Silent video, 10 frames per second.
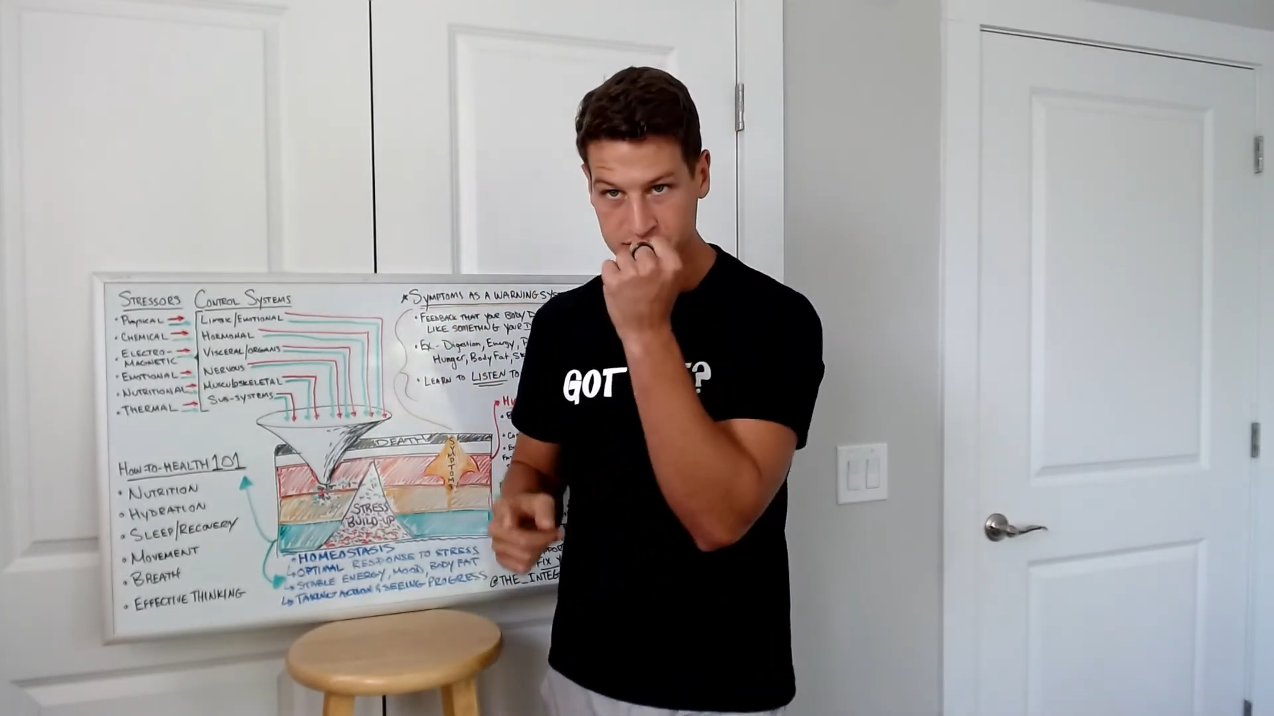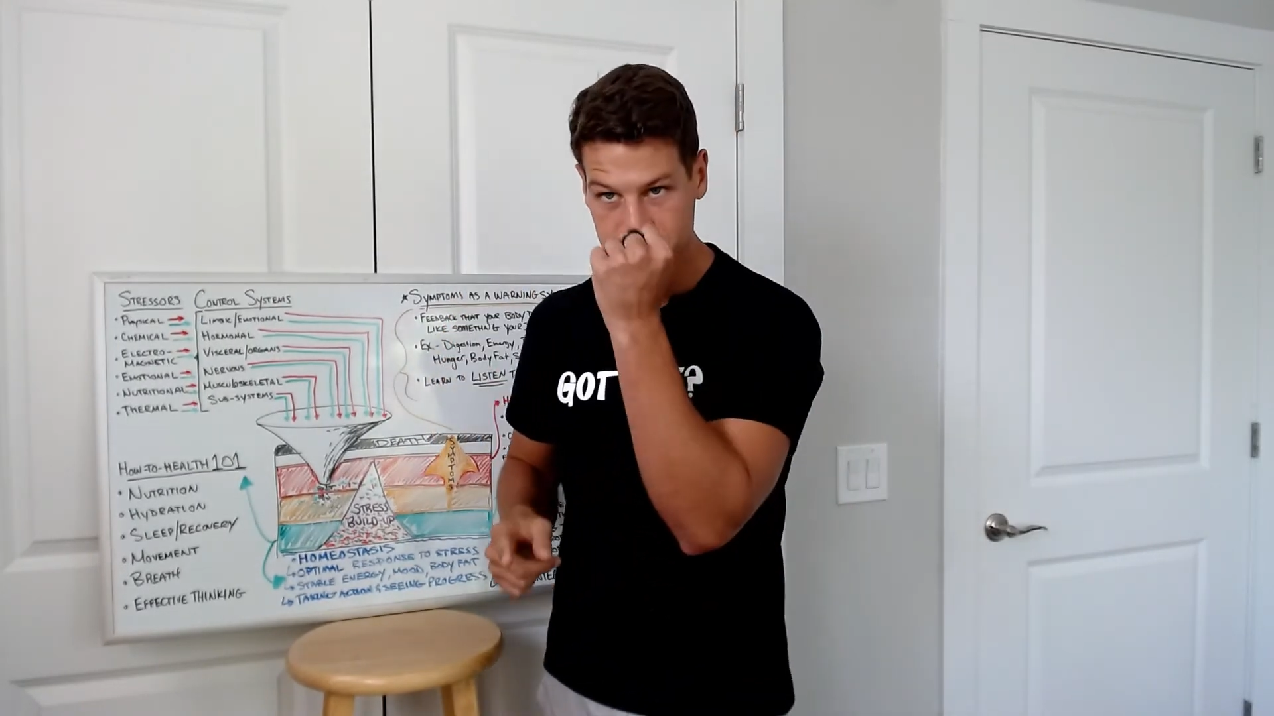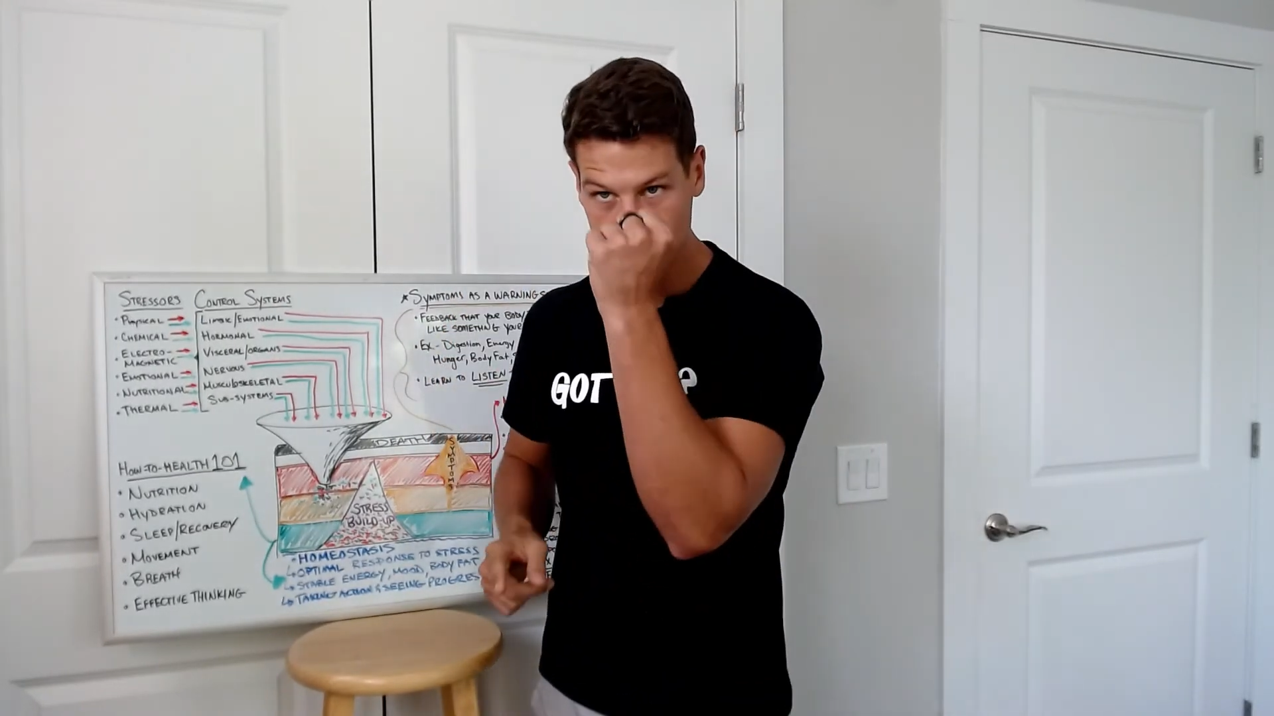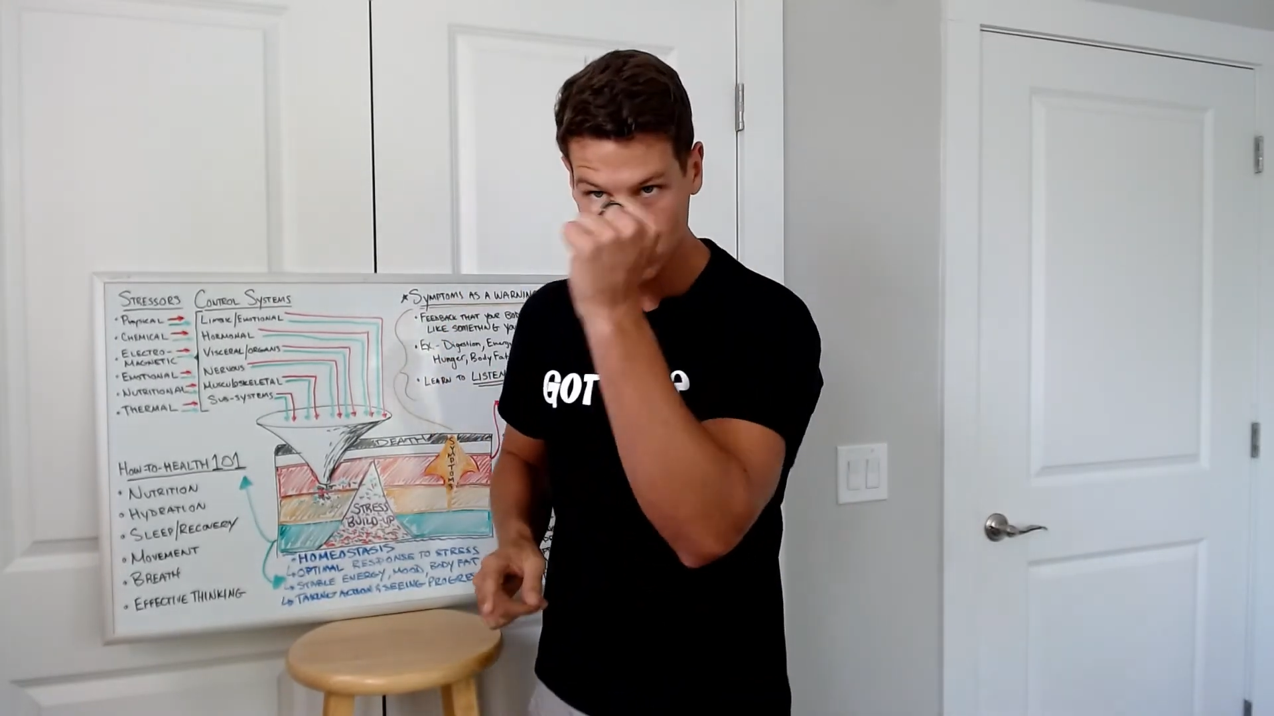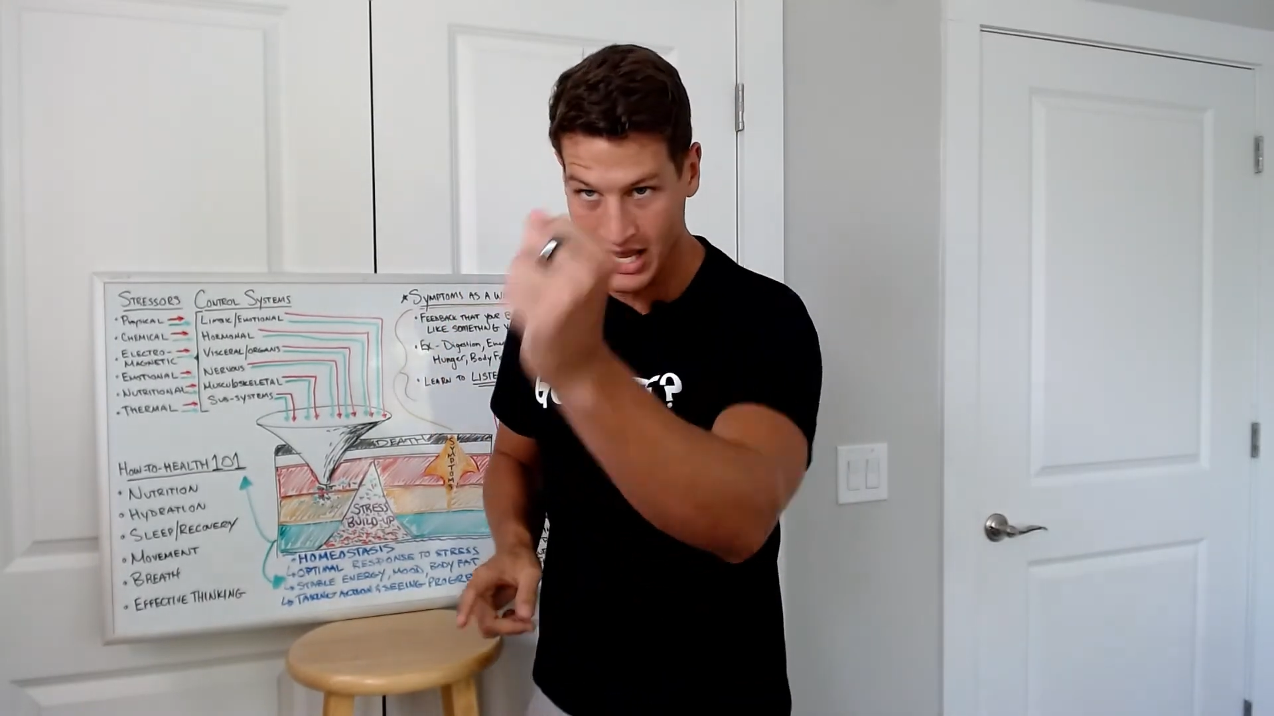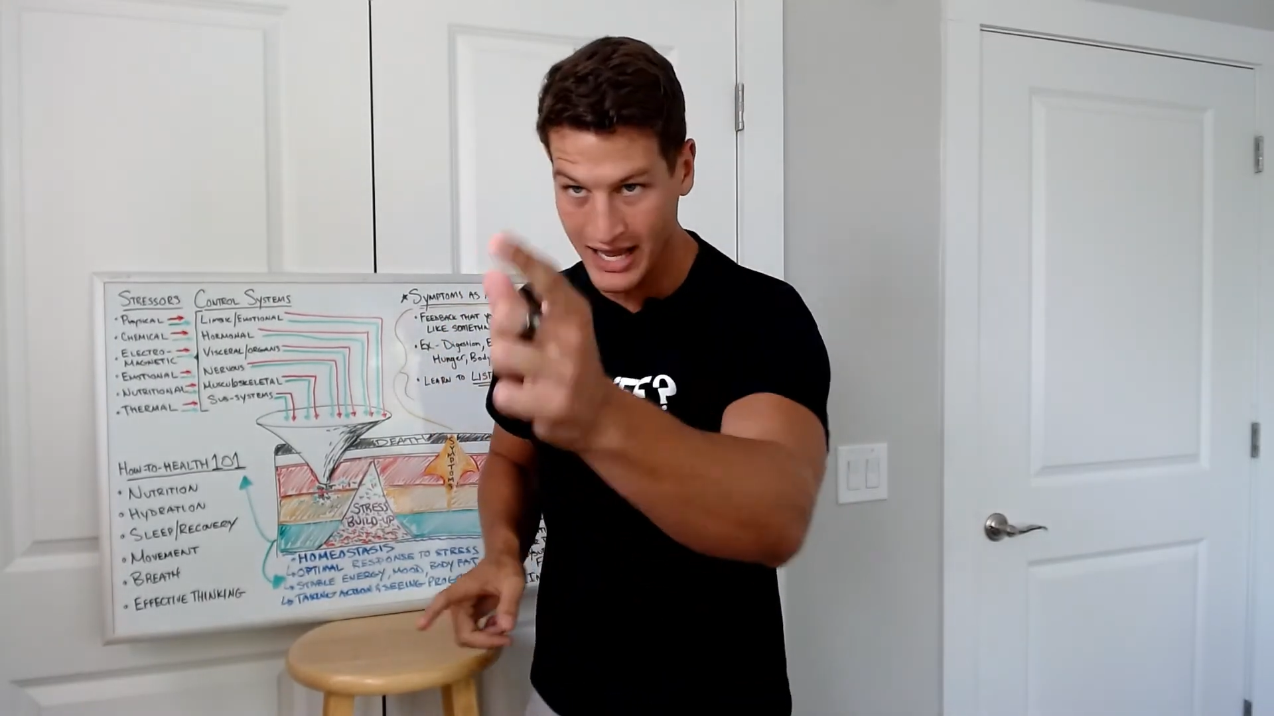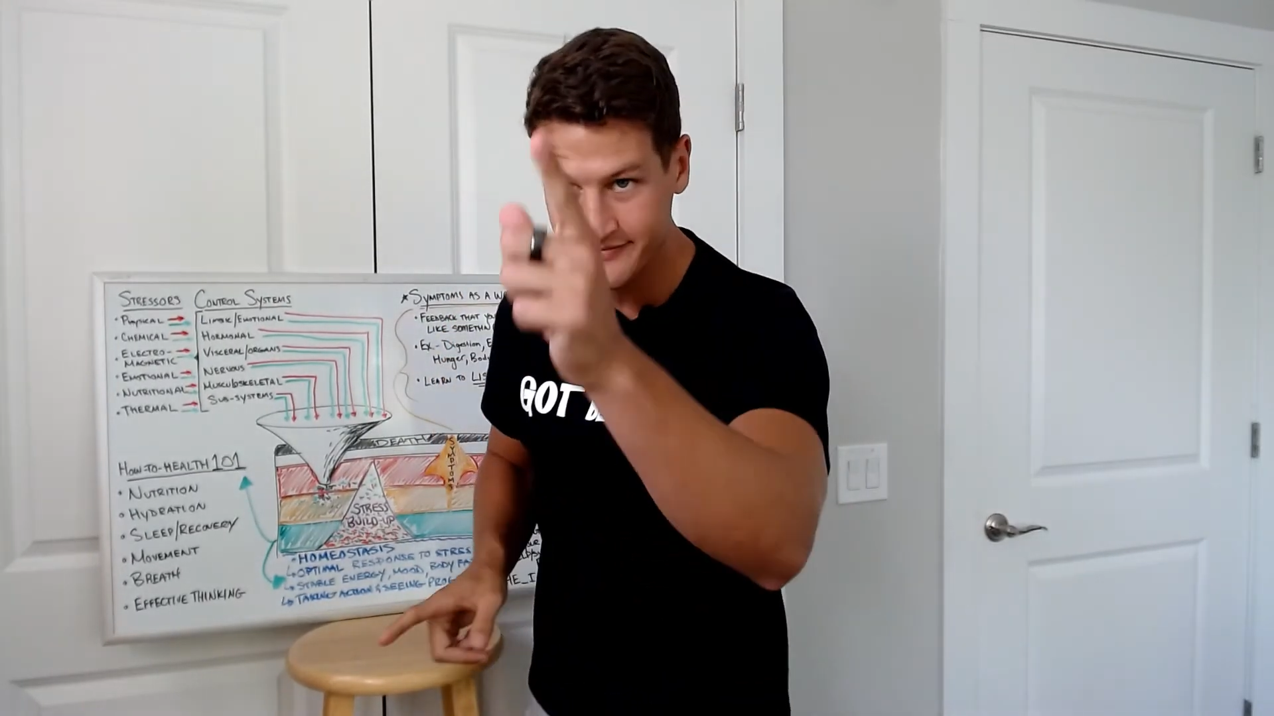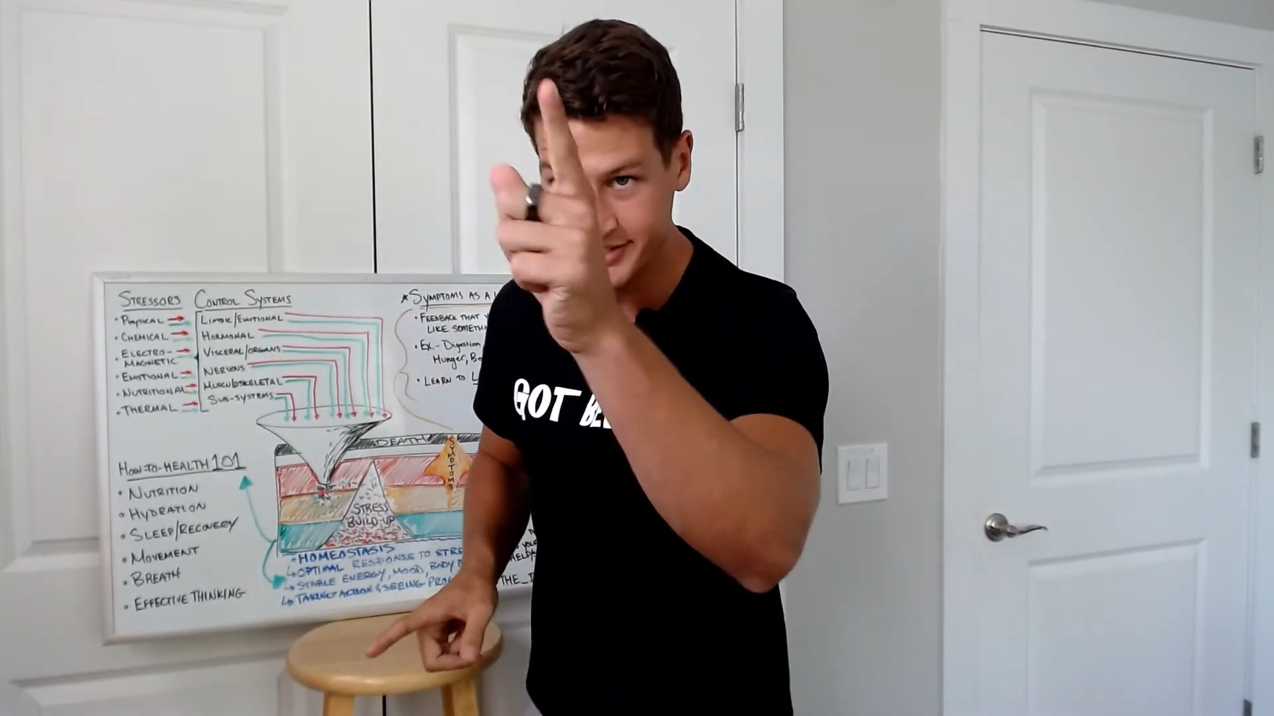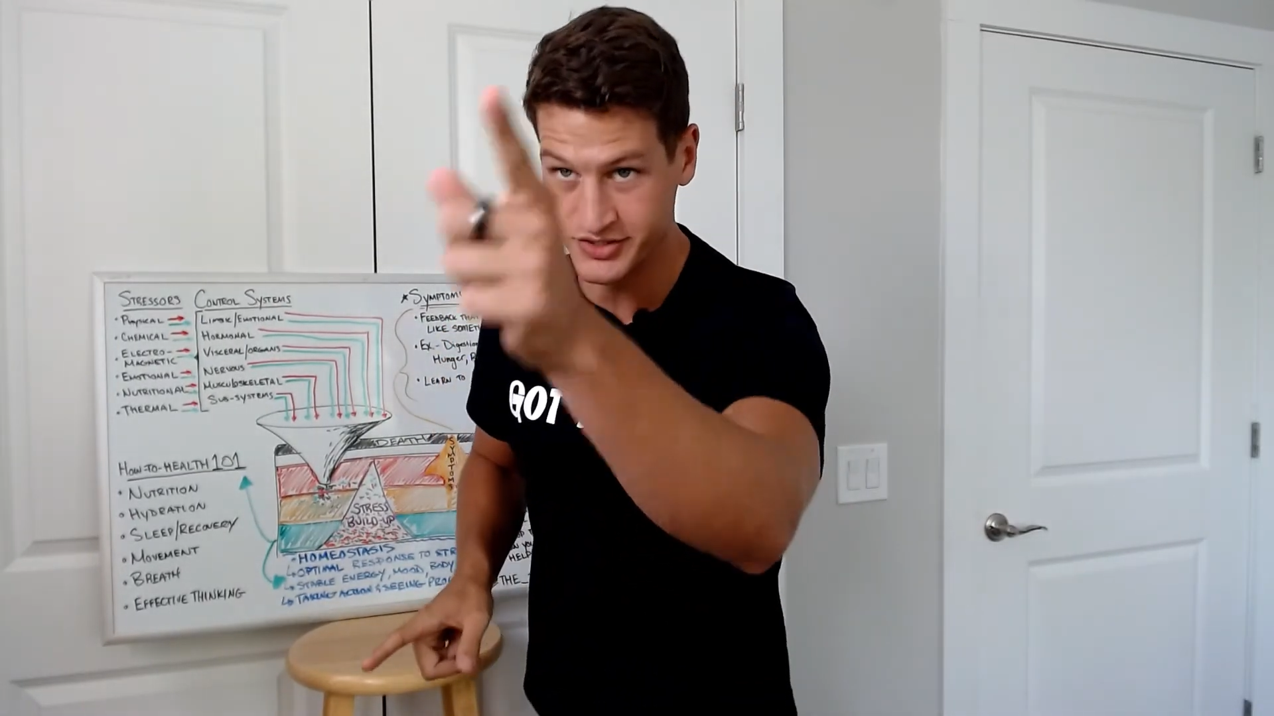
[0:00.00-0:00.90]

drives